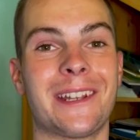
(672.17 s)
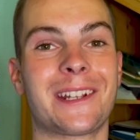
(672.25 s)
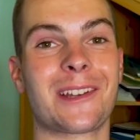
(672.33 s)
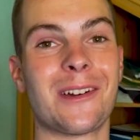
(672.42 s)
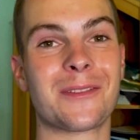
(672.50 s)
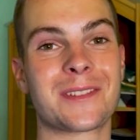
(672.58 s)

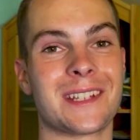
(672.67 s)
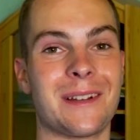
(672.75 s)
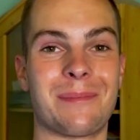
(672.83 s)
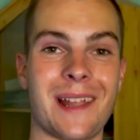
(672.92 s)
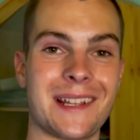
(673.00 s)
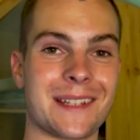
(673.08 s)
clothes,
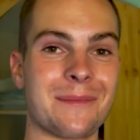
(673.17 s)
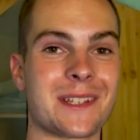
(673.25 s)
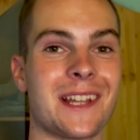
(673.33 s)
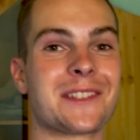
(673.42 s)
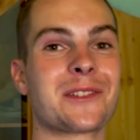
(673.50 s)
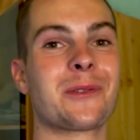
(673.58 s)
applied some
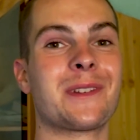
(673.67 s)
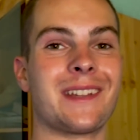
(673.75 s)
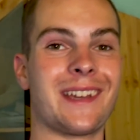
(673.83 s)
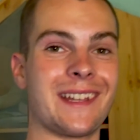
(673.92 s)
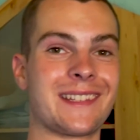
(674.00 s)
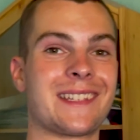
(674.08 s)
sunscreen
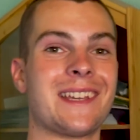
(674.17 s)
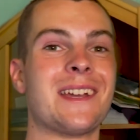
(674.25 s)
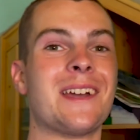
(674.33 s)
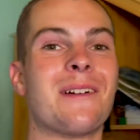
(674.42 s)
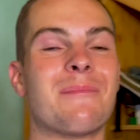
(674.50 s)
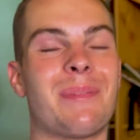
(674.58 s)
and
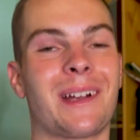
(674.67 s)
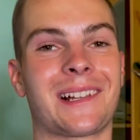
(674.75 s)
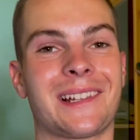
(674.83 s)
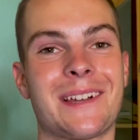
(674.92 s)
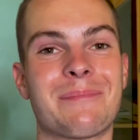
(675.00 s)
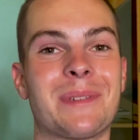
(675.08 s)
buckled
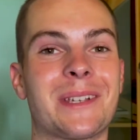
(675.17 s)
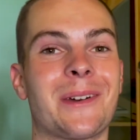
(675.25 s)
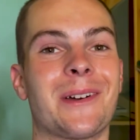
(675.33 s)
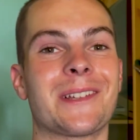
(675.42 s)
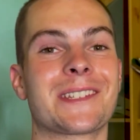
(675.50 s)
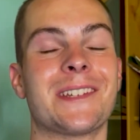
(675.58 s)
up
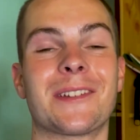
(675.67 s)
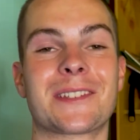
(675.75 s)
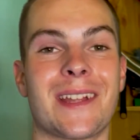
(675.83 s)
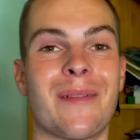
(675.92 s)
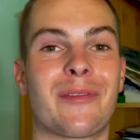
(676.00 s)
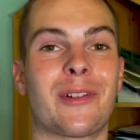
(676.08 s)
because now it's
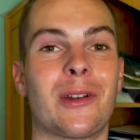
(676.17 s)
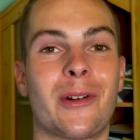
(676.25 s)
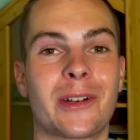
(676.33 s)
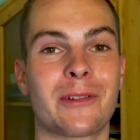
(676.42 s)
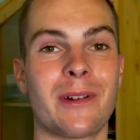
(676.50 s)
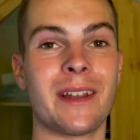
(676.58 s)
time for a
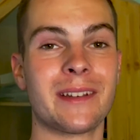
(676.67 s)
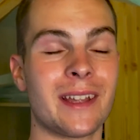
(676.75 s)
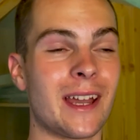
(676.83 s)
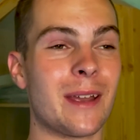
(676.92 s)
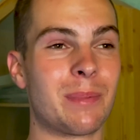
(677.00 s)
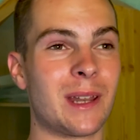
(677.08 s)
longer run.
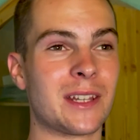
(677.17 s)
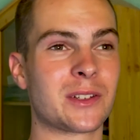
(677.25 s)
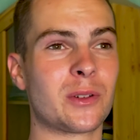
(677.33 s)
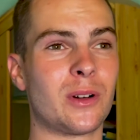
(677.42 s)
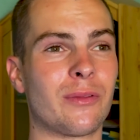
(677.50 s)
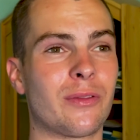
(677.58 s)
I plan to
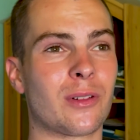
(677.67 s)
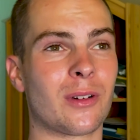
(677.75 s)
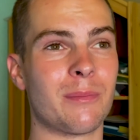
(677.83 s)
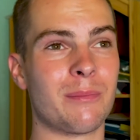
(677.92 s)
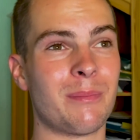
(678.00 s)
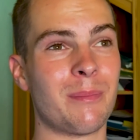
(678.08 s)
go for
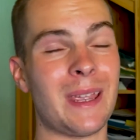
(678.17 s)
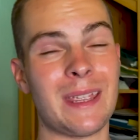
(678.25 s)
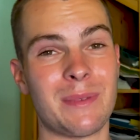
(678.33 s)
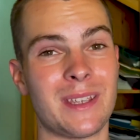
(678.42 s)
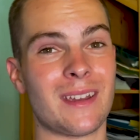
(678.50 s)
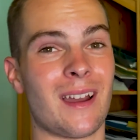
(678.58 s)

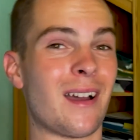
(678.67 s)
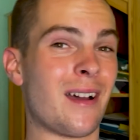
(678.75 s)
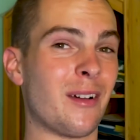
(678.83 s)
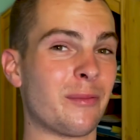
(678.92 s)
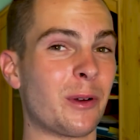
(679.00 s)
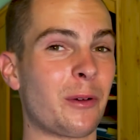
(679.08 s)
maybe a
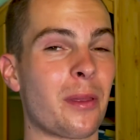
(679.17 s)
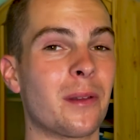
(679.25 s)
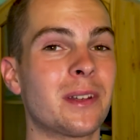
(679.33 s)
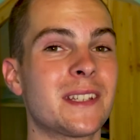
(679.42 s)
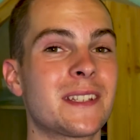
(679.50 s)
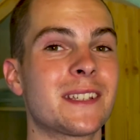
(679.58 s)
half marathon
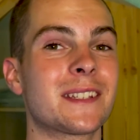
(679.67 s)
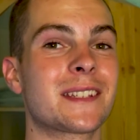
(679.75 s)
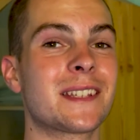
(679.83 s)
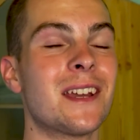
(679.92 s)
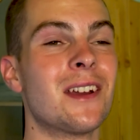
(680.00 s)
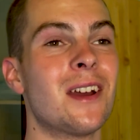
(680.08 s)

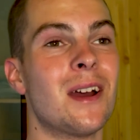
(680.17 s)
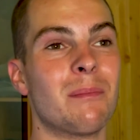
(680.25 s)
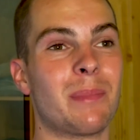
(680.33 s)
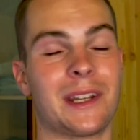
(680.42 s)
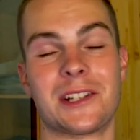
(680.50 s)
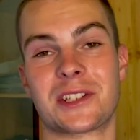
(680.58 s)
distance,
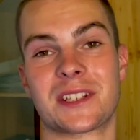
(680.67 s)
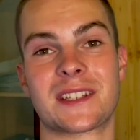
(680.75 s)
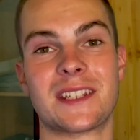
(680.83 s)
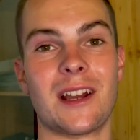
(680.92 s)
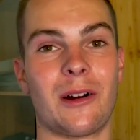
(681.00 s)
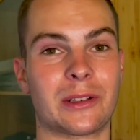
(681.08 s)
but I'll just
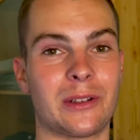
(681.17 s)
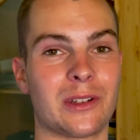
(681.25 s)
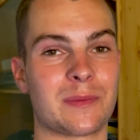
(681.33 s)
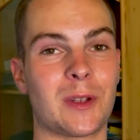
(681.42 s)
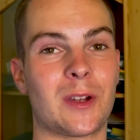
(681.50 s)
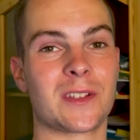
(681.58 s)
see how it goes
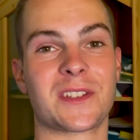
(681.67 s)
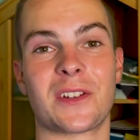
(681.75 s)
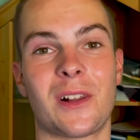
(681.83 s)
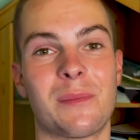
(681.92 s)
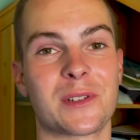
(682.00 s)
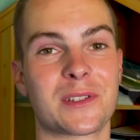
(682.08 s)
because it's
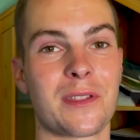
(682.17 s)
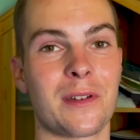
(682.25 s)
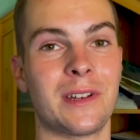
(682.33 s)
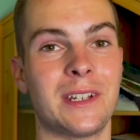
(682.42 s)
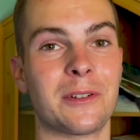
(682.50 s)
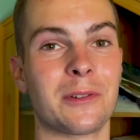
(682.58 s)
almost
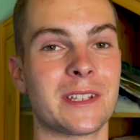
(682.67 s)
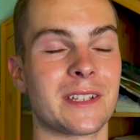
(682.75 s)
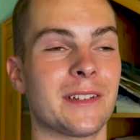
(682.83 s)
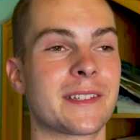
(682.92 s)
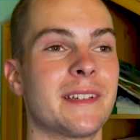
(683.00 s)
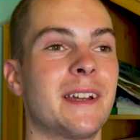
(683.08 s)
30 degrees
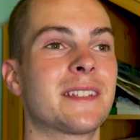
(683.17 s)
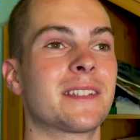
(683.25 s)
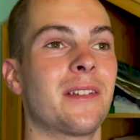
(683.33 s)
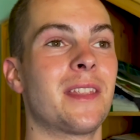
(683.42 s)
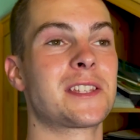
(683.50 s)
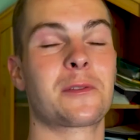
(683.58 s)
outside, so
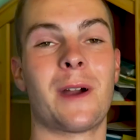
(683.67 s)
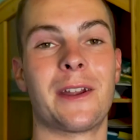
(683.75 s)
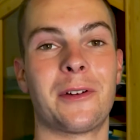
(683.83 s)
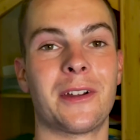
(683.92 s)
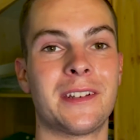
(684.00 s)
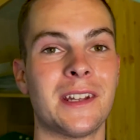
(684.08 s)
that's quite
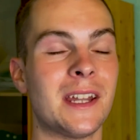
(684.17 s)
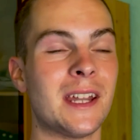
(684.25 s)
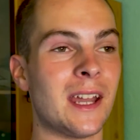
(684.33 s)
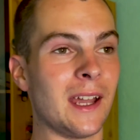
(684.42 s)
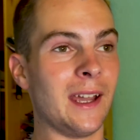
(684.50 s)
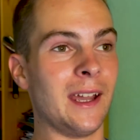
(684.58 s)
hot.
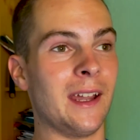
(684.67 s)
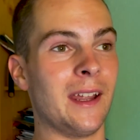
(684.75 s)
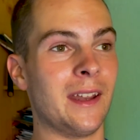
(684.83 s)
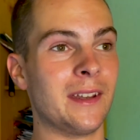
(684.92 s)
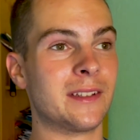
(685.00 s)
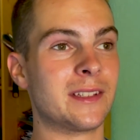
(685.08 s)

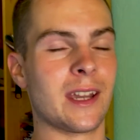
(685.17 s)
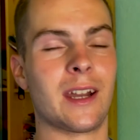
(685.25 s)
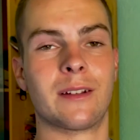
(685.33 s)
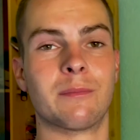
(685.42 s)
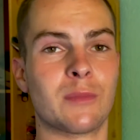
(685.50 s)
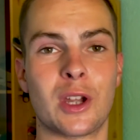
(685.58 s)
And yeah,
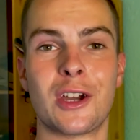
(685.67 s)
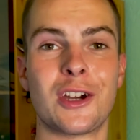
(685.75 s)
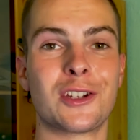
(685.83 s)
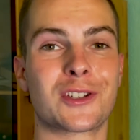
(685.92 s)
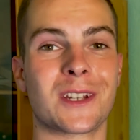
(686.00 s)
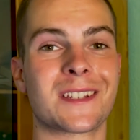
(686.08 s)
I'm
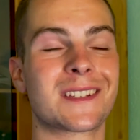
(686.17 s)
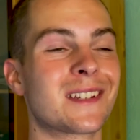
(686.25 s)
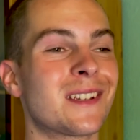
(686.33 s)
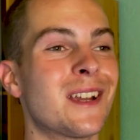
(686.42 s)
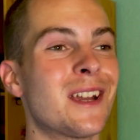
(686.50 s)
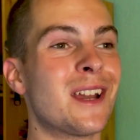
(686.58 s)

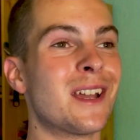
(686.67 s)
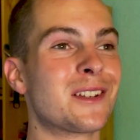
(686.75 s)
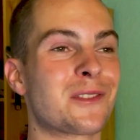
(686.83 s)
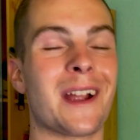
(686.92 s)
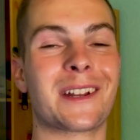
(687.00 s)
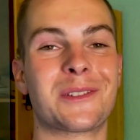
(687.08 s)
just
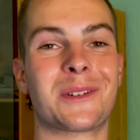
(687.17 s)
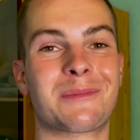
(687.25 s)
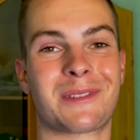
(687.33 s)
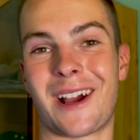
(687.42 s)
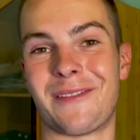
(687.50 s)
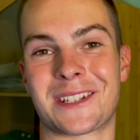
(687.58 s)
trying to
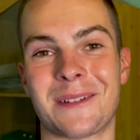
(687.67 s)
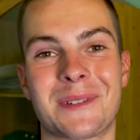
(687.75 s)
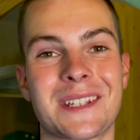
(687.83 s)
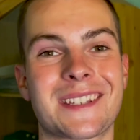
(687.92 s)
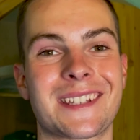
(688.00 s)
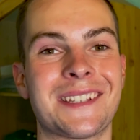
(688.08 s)
cover some
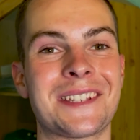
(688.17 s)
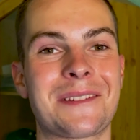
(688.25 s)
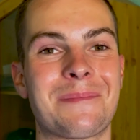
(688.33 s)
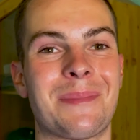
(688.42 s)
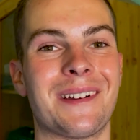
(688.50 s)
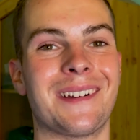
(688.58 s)
distance,
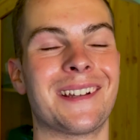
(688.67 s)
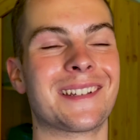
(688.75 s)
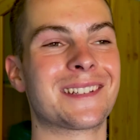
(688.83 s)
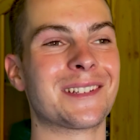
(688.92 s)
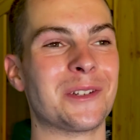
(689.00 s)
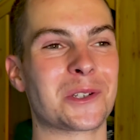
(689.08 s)

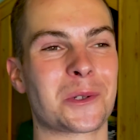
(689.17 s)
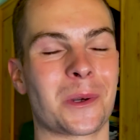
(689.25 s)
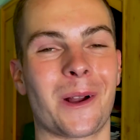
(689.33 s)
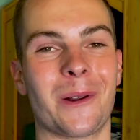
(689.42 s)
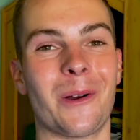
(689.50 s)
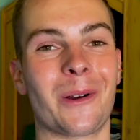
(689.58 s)
but not sure
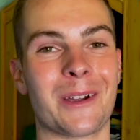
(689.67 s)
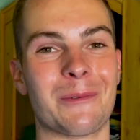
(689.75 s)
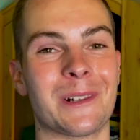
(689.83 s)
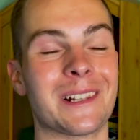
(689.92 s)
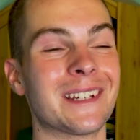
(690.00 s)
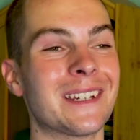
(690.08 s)
how long I
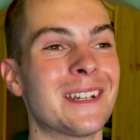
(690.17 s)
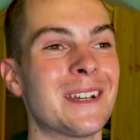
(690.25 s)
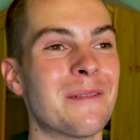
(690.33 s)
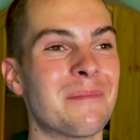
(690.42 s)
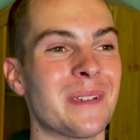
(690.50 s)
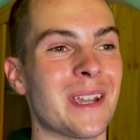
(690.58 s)
will
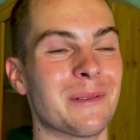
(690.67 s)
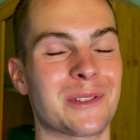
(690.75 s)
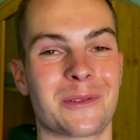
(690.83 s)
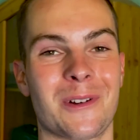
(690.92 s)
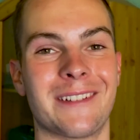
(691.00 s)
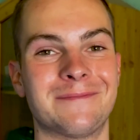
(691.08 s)
be able to
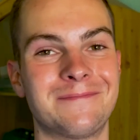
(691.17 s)
run.